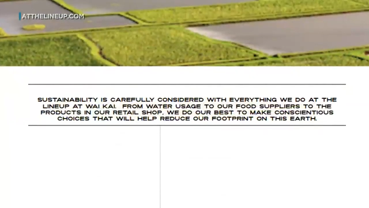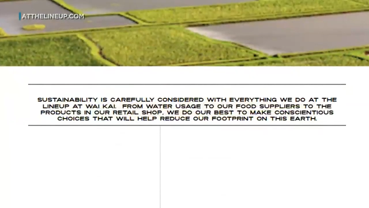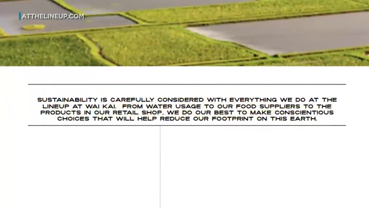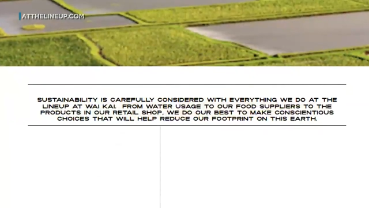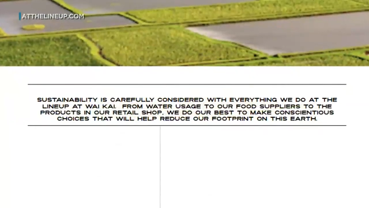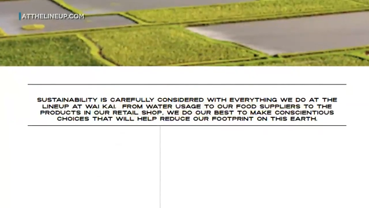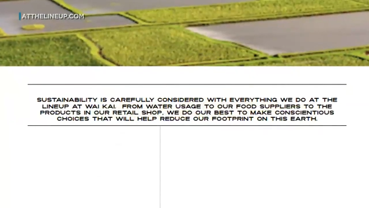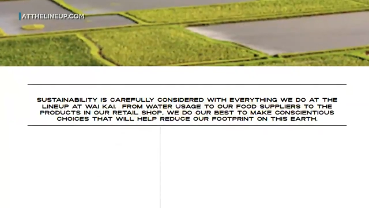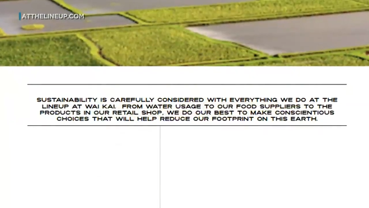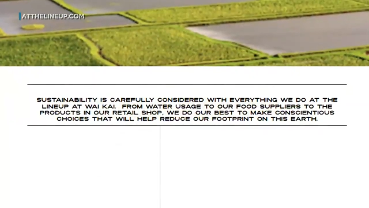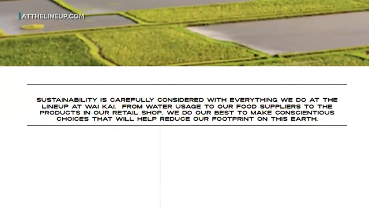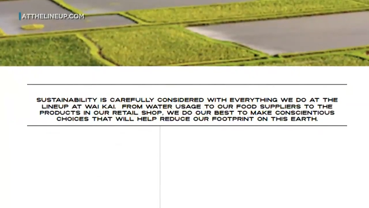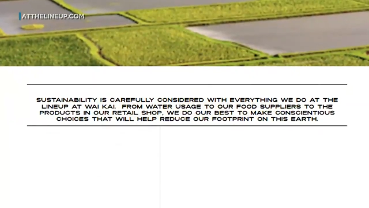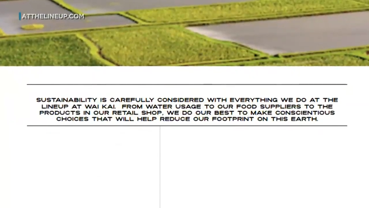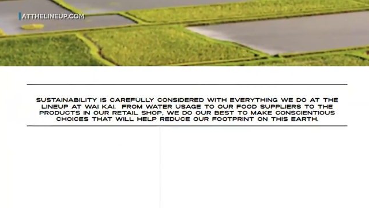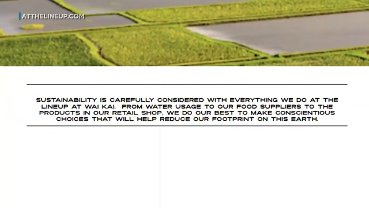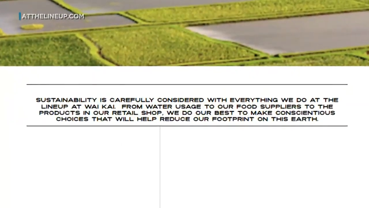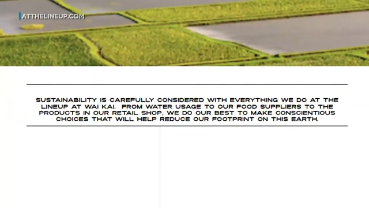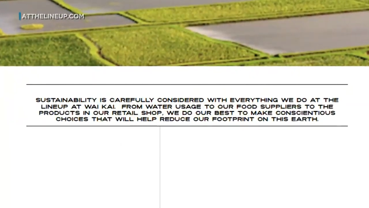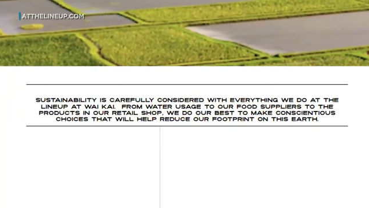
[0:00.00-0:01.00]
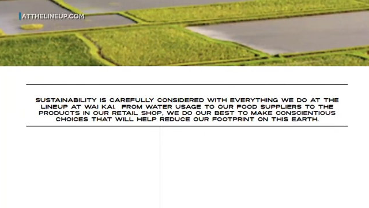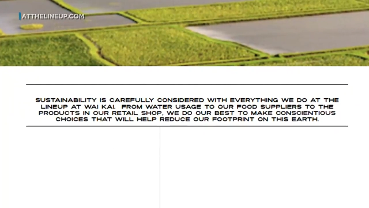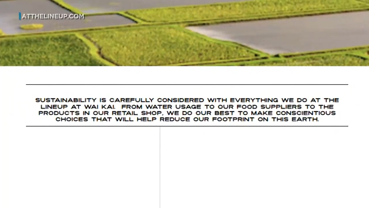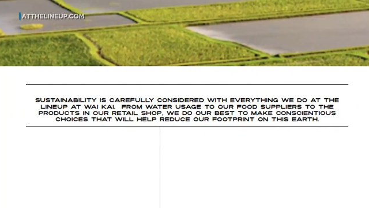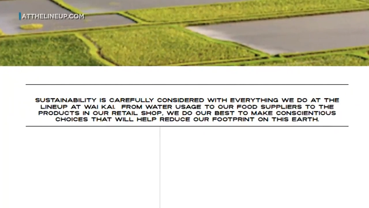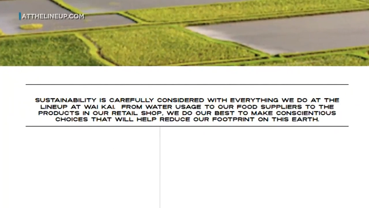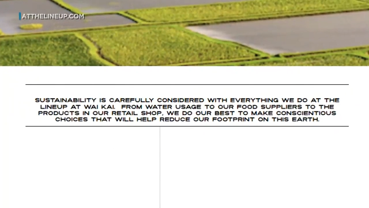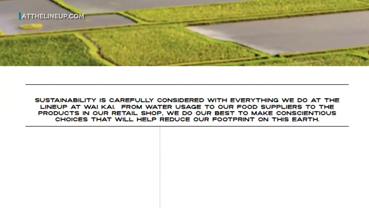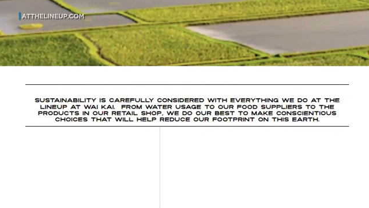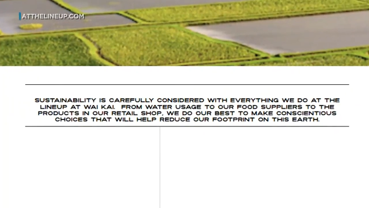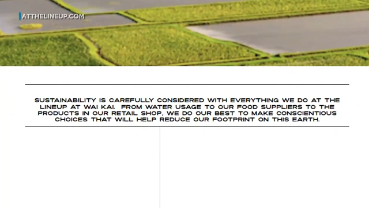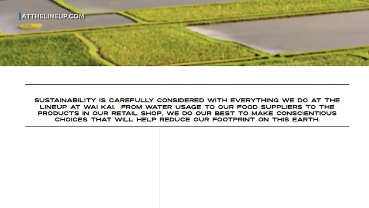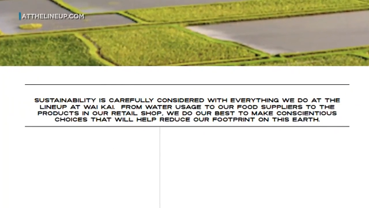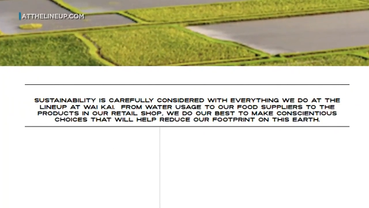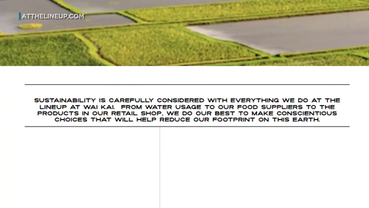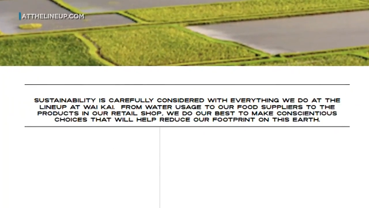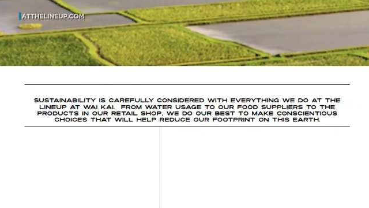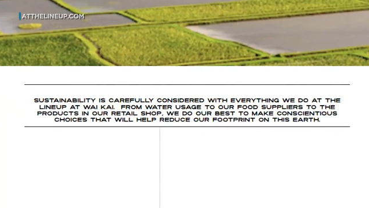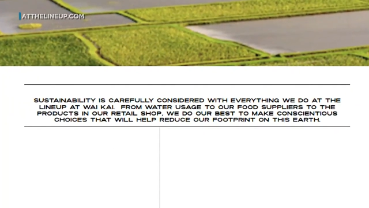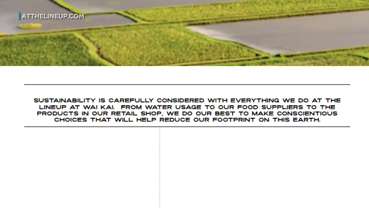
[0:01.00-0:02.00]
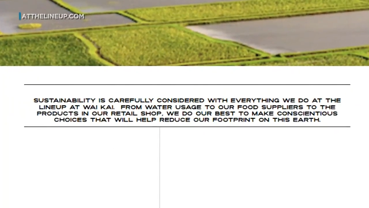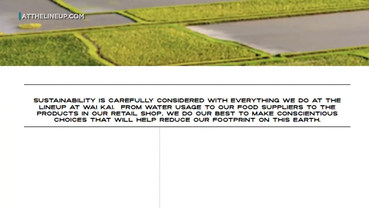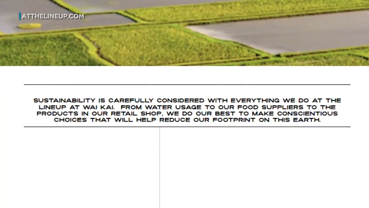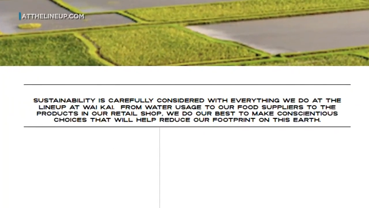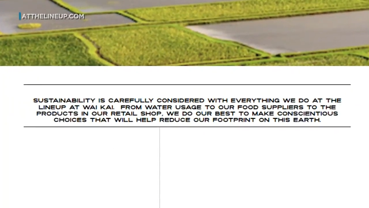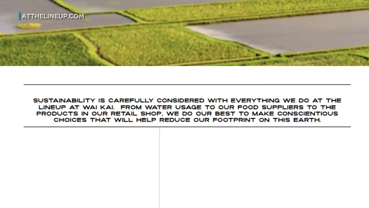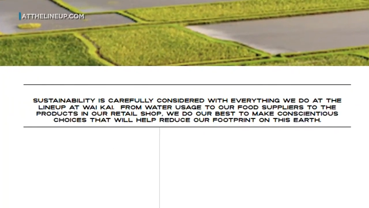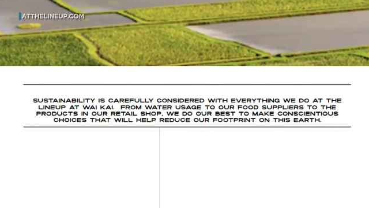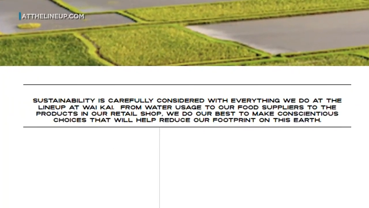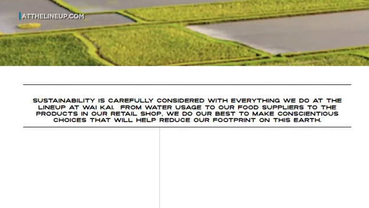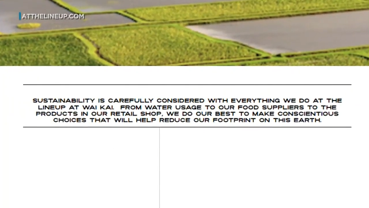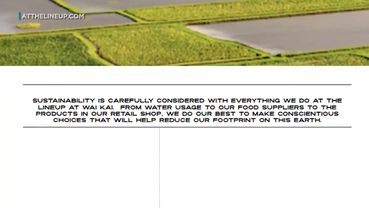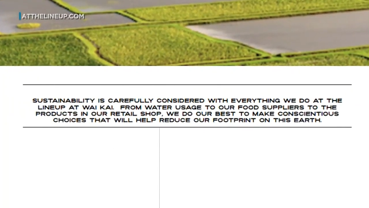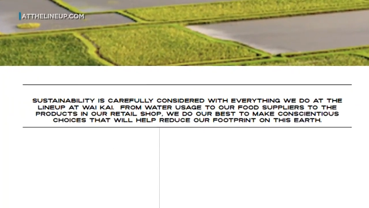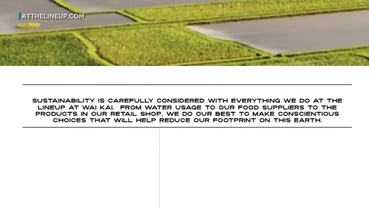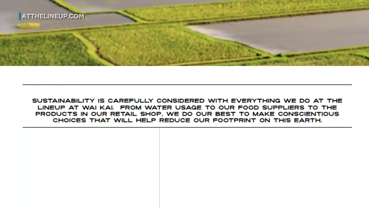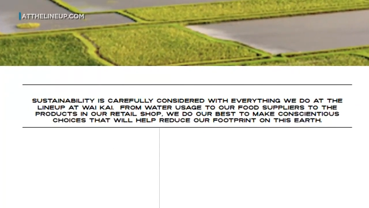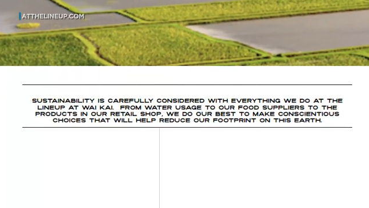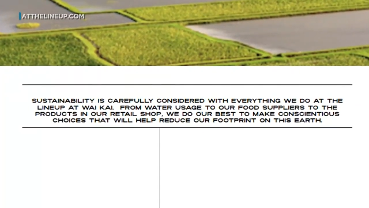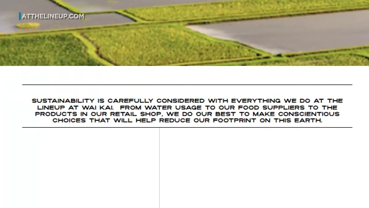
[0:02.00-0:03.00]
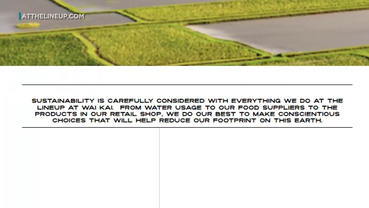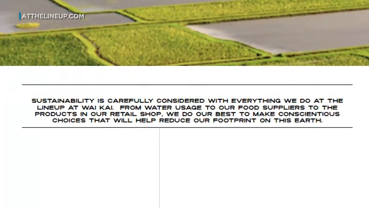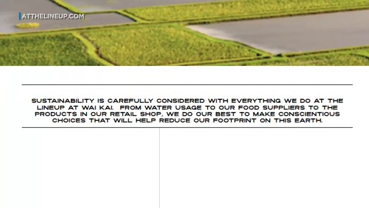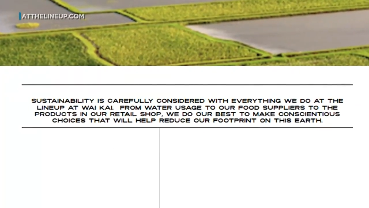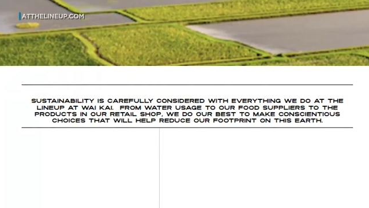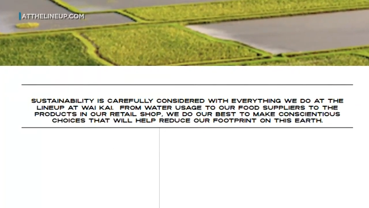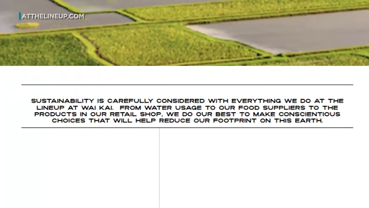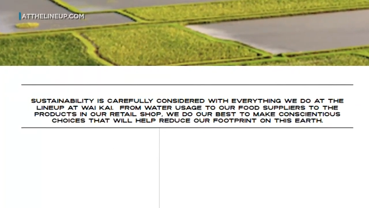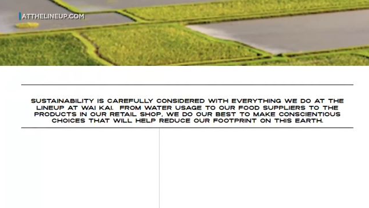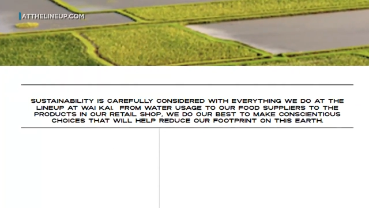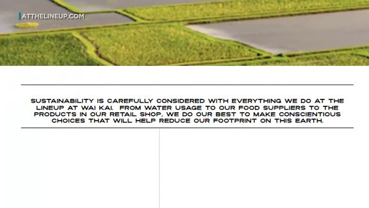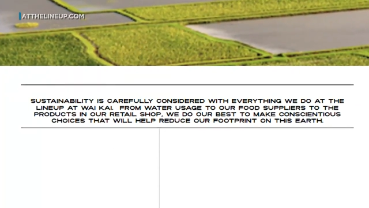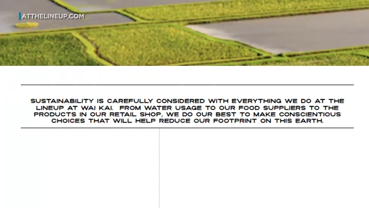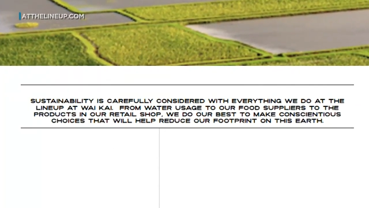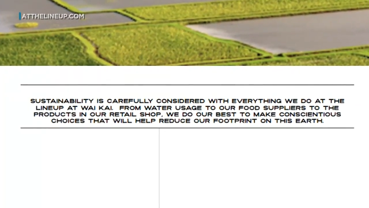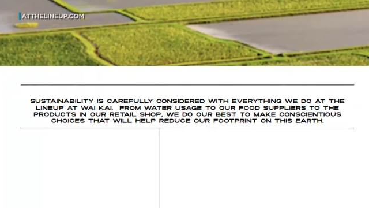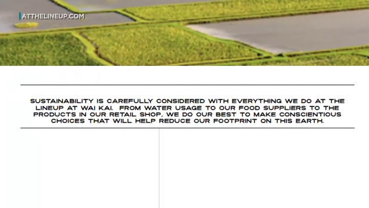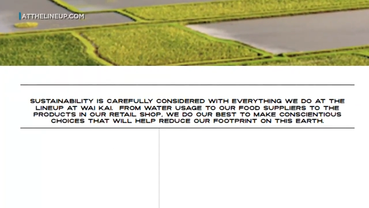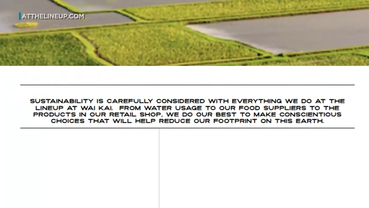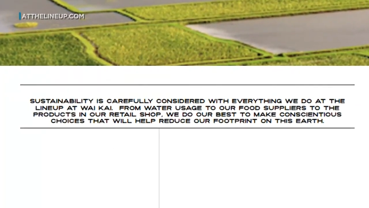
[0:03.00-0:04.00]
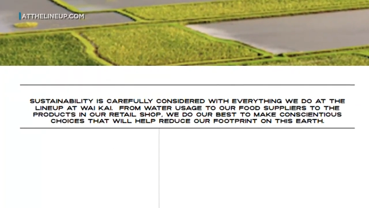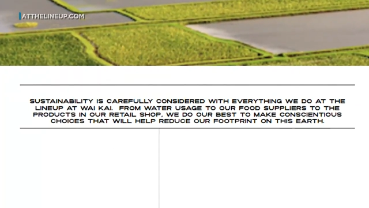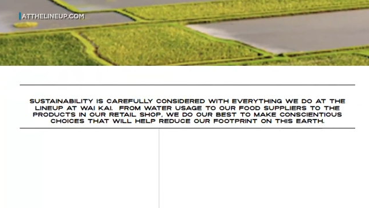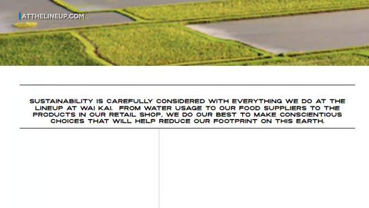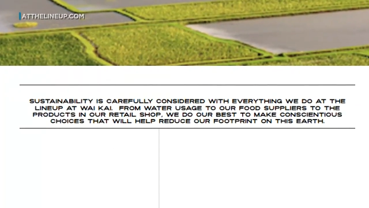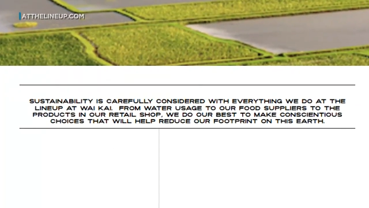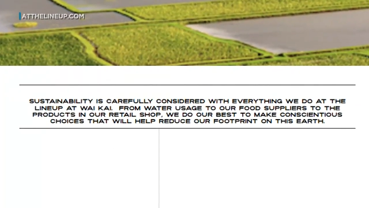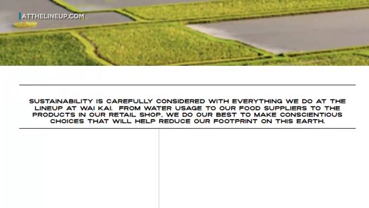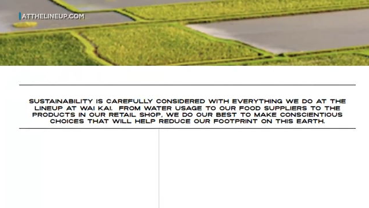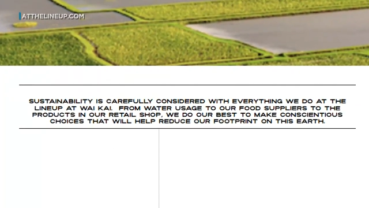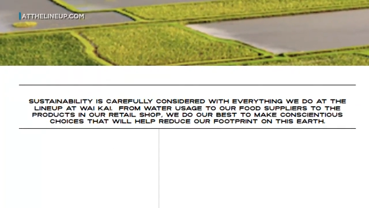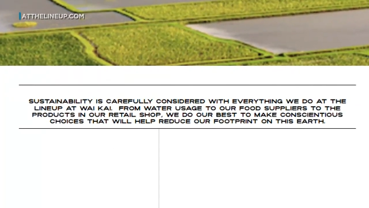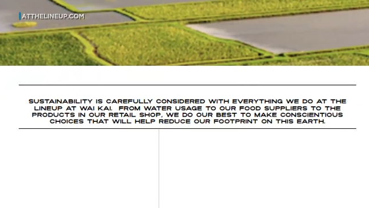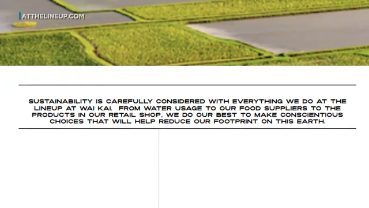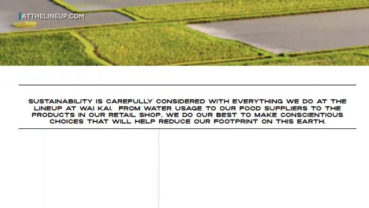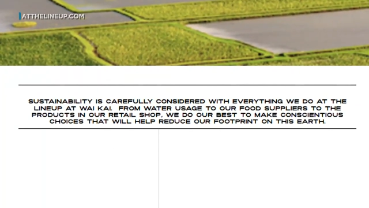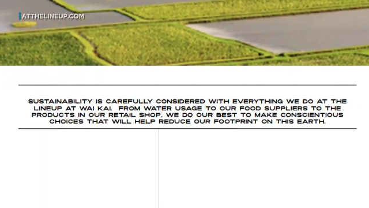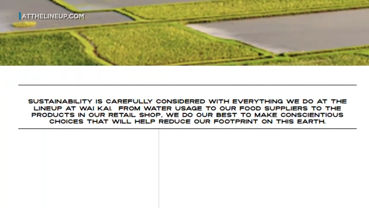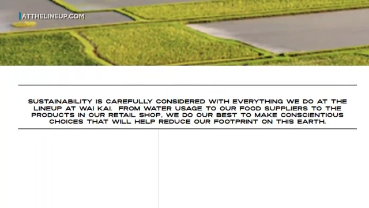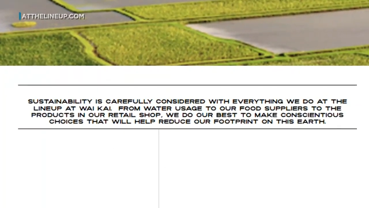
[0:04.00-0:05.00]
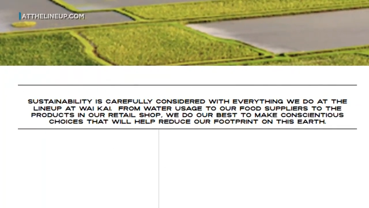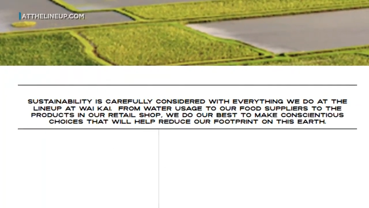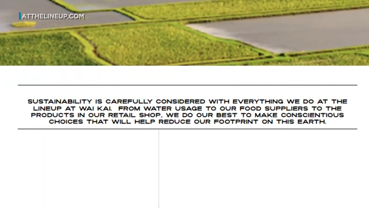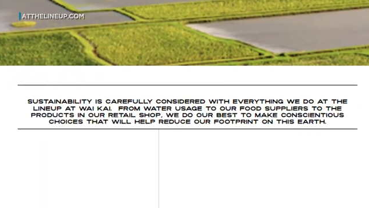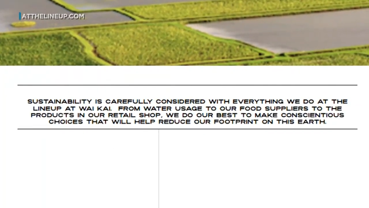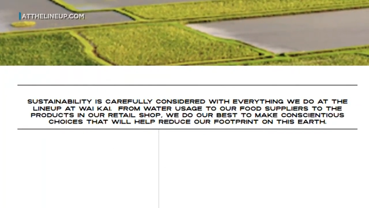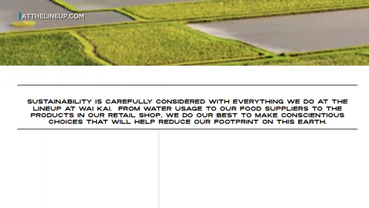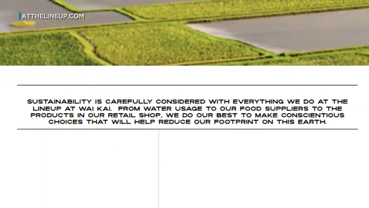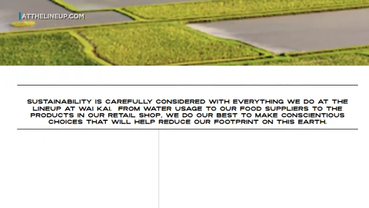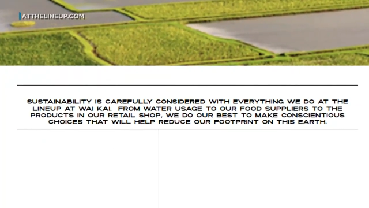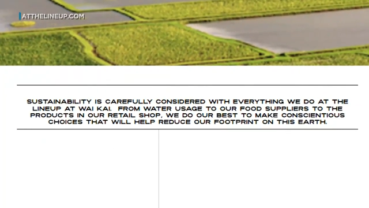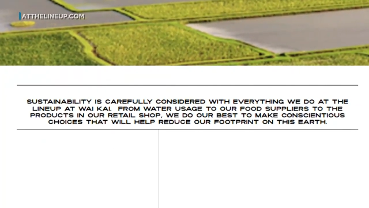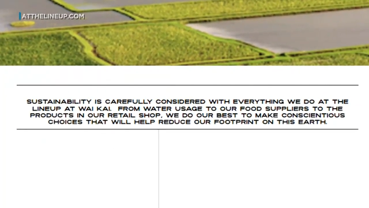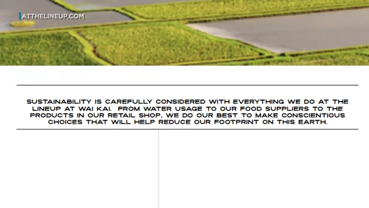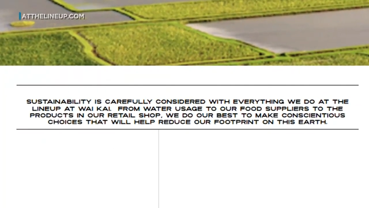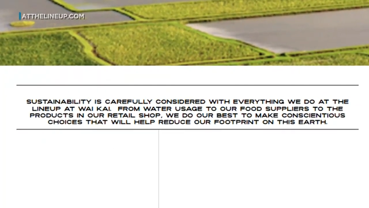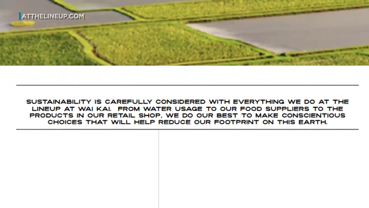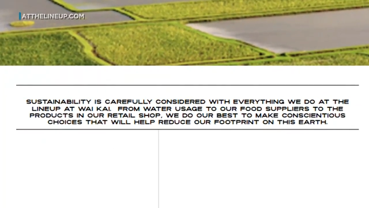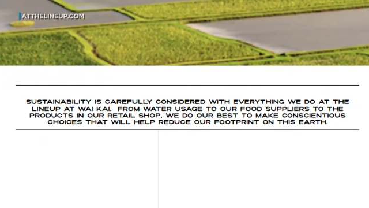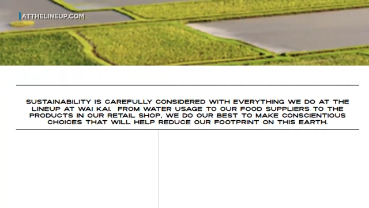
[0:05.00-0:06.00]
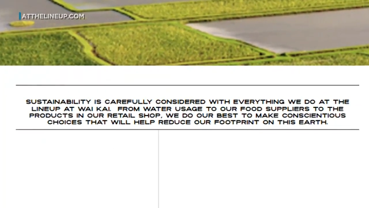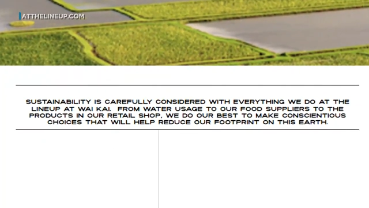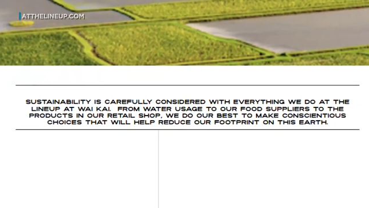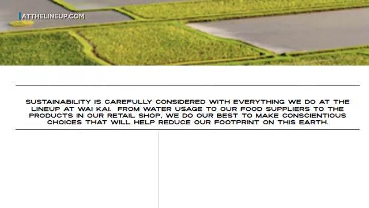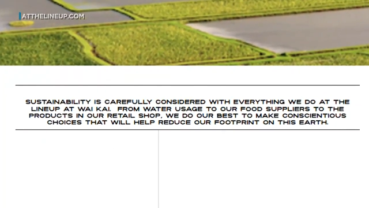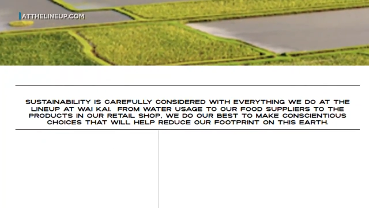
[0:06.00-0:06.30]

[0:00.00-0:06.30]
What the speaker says: Nobody's mouth can be seen.